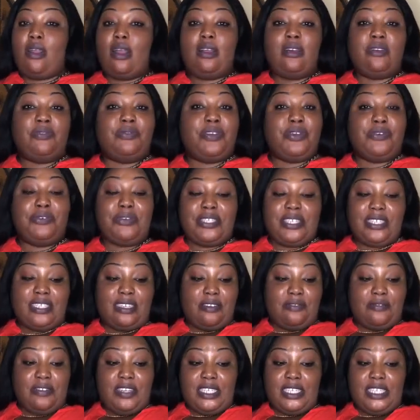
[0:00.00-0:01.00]
for the rest
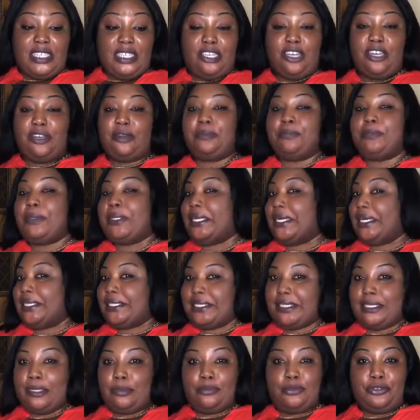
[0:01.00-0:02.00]
of this year, I'm gonna
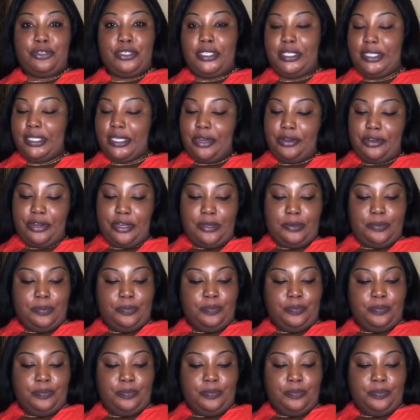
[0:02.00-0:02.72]
stop drinking sorrel.